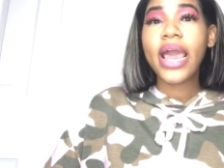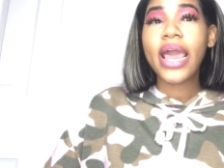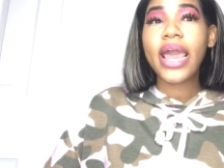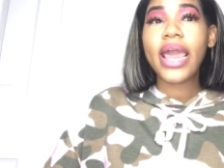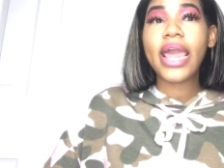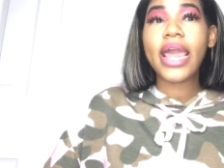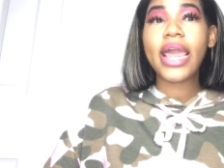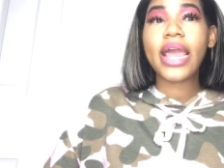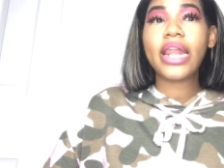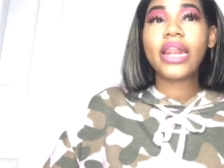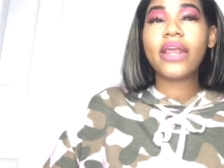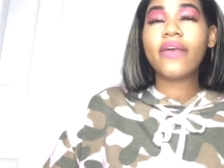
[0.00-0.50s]

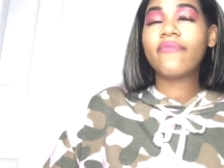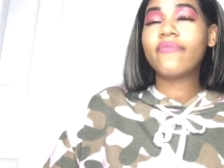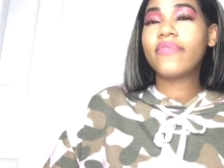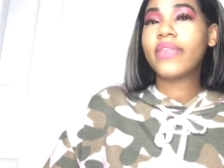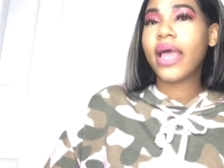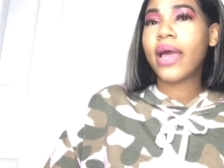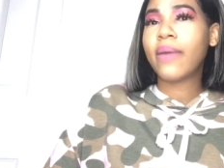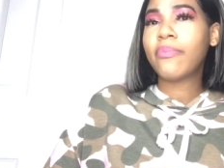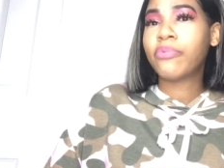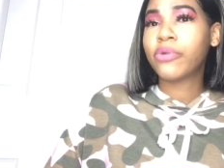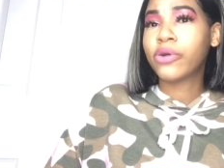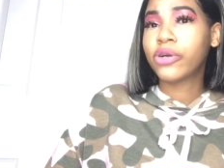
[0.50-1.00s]
And if
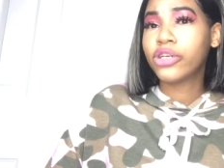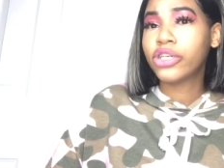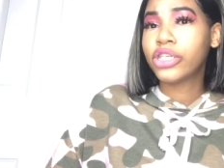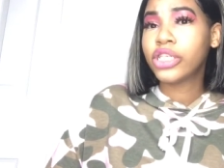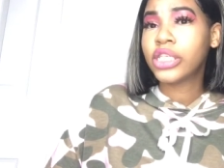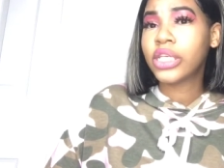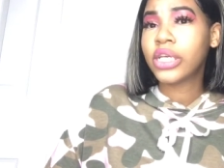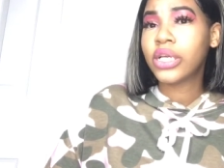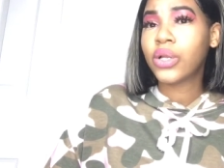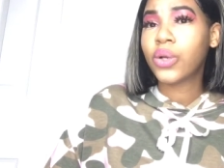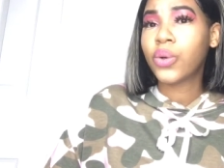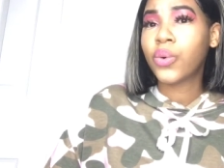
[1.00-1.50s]
that
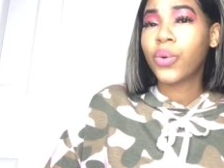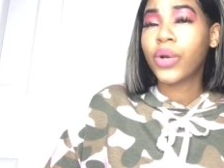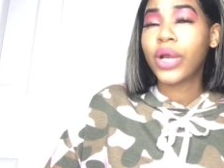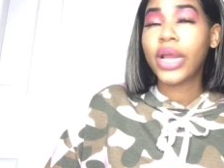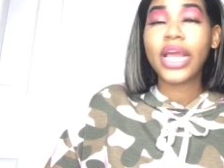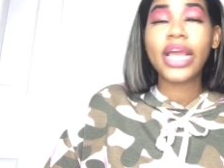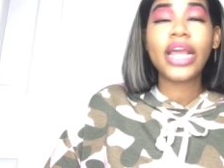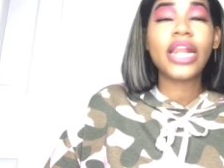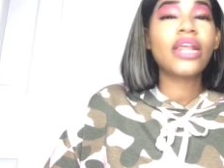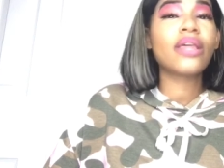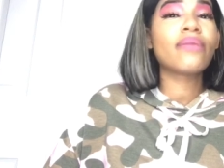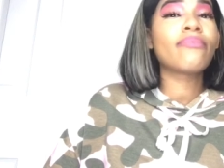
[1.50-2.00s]
person or
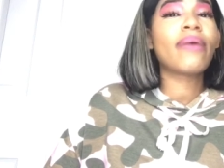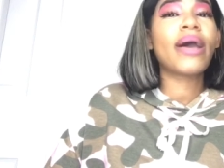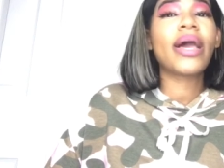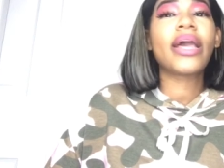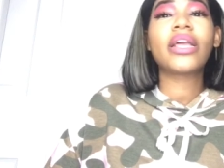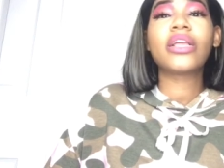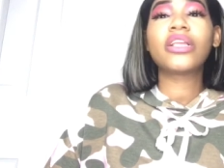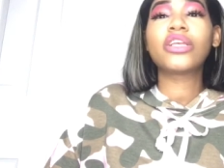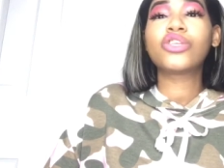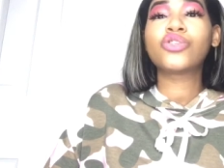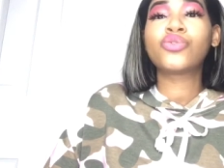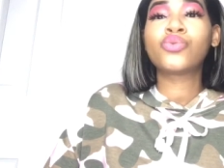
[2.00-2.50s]
anybody
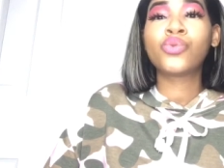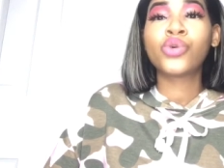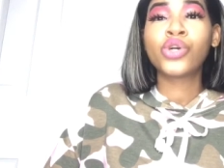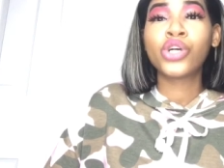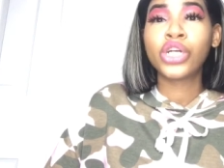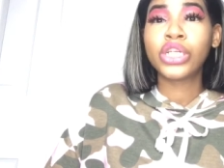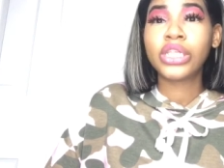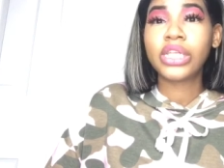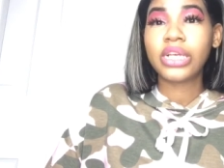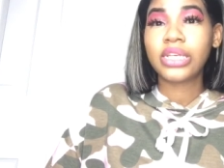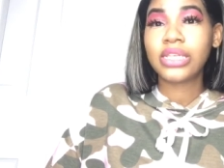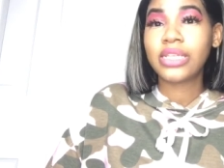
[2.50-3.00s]
in this
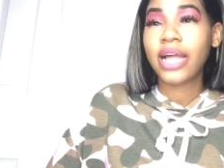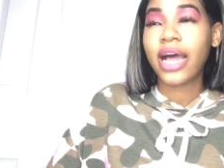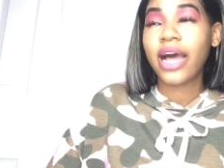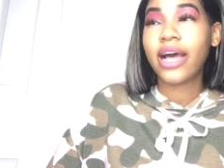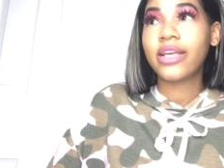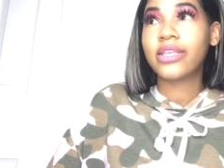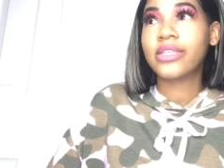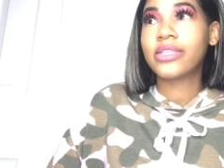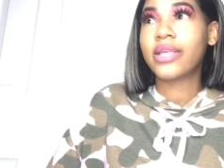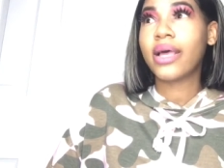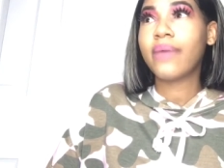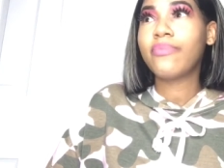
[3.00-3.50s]
world does not
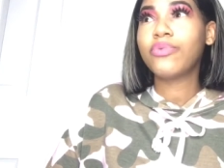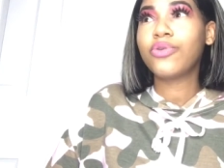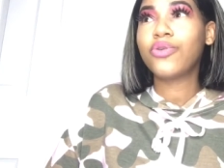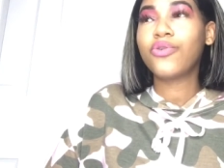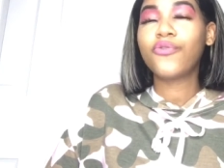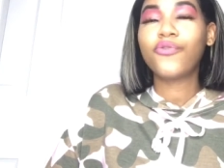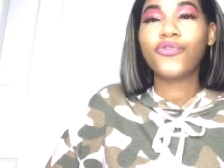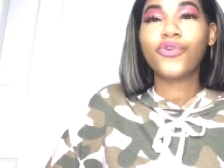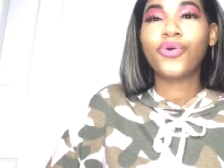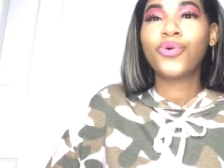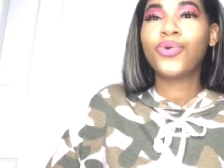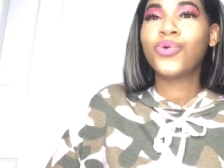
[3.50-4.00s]
accept you
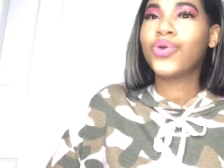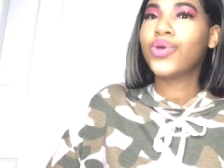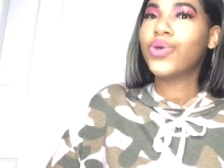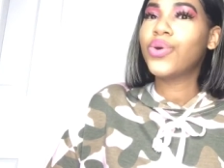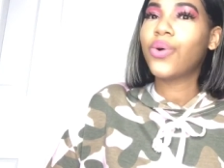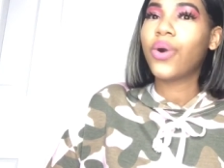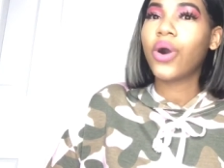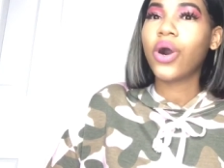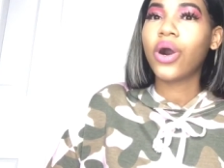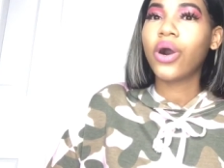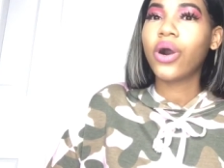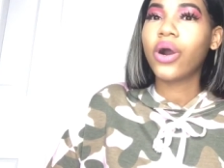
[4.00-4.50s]
for who
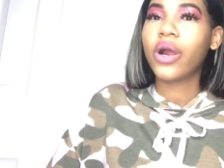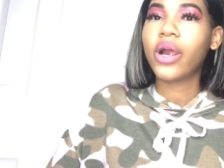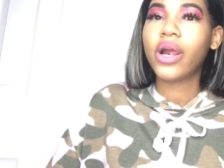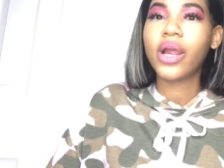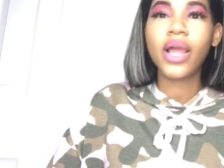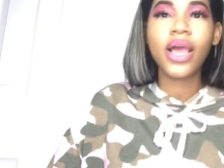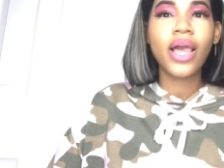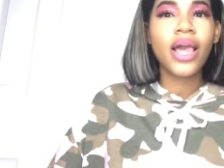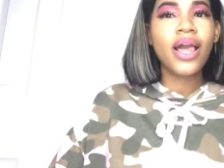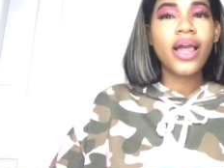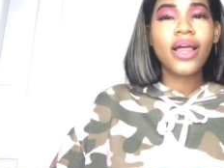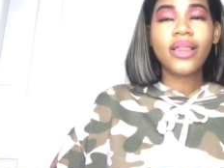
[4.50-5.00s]
you are,
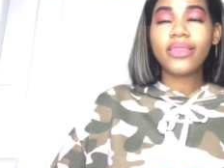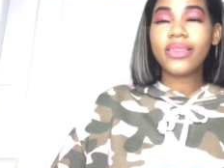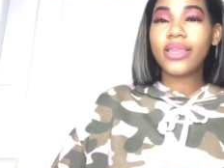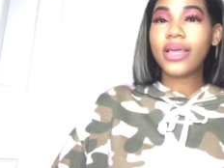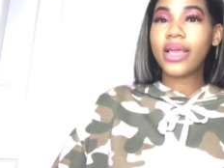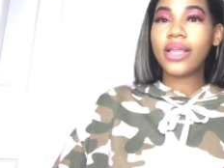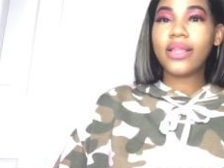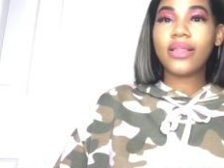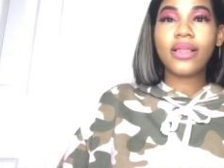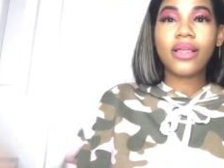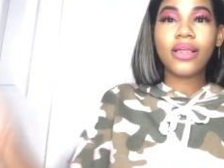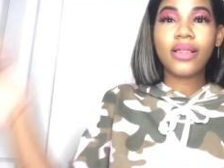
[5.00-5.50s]

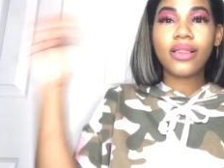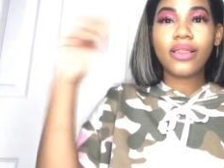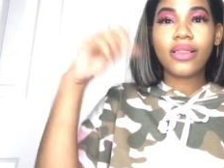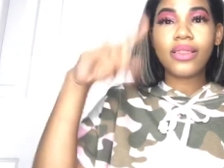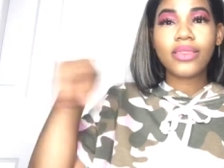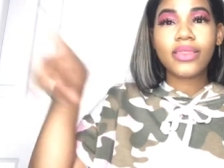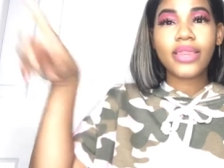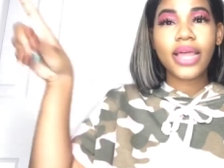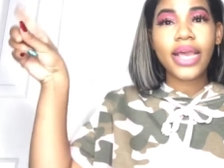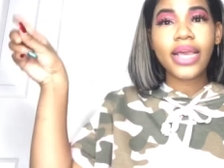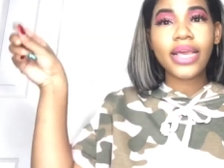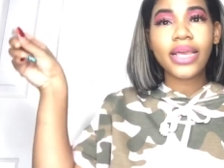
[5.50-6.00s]
then
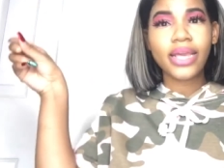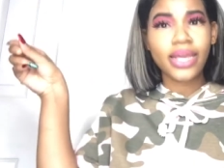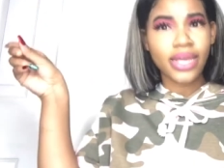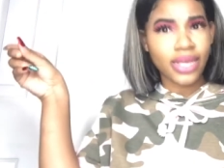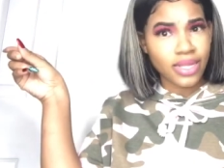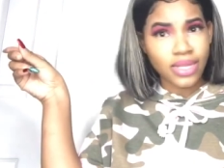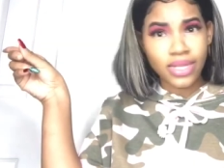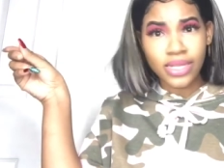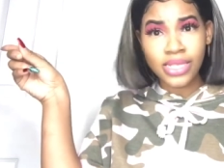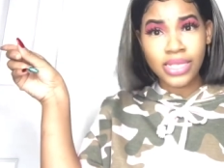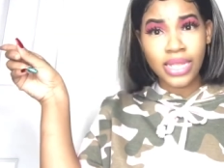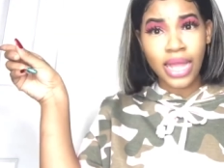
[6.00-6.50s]
they can
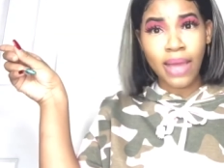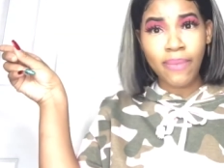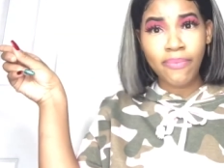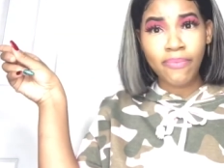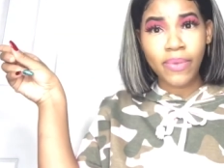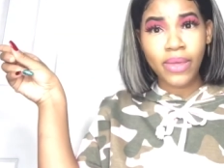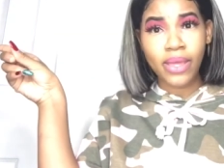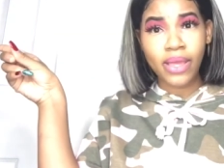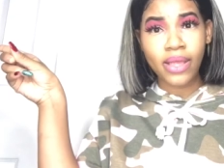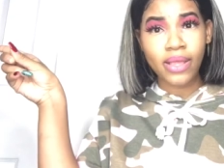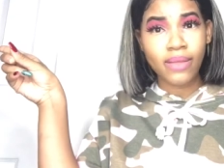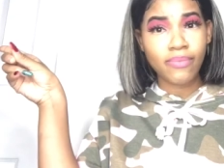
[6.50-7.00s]
get the step
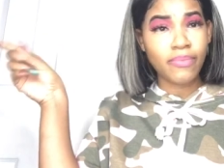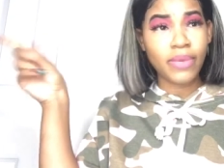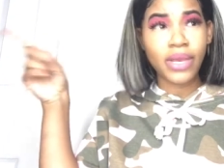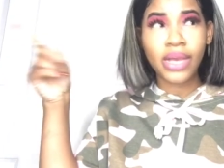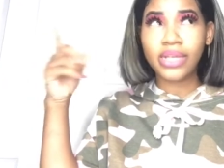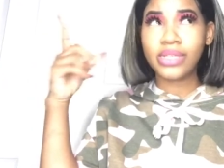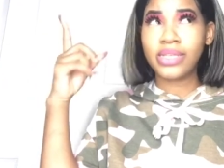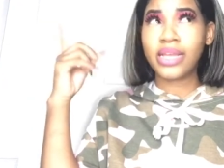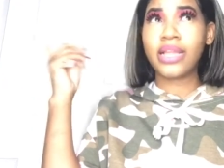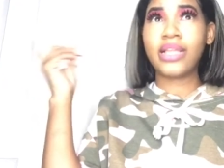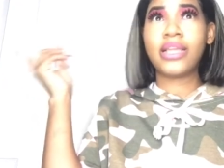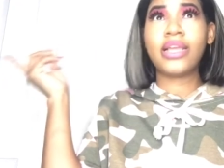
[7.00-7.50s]
in.
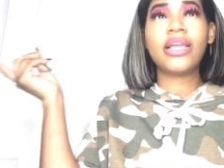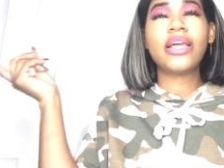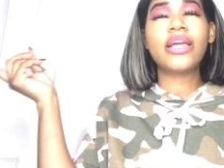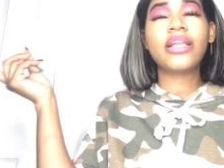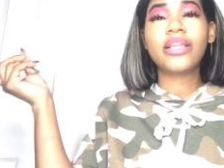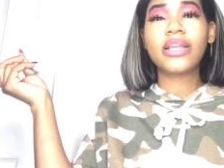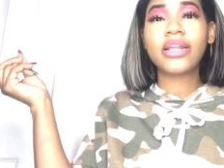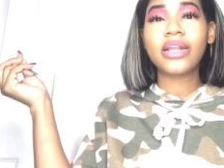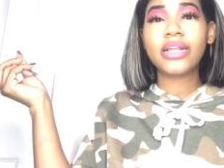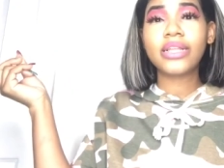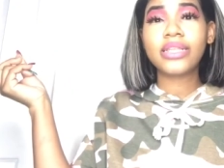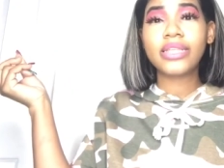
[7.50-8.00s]
Because at the
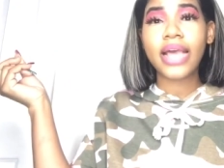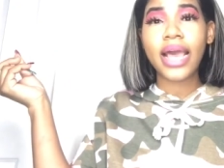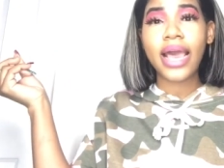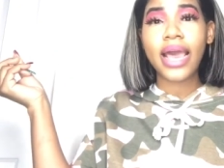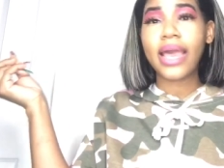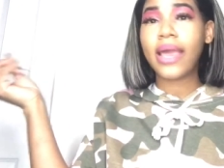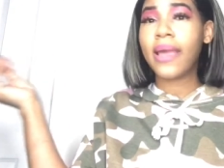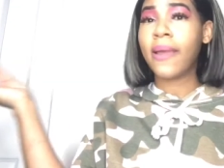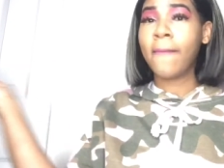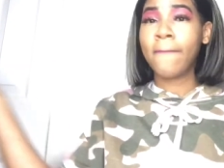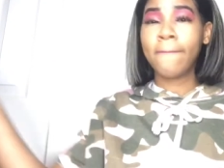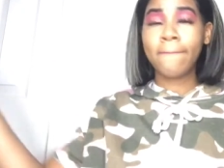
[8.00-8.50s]
end of the
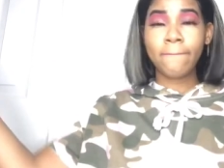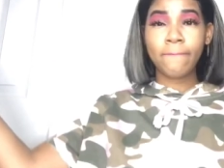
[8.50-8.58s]
day,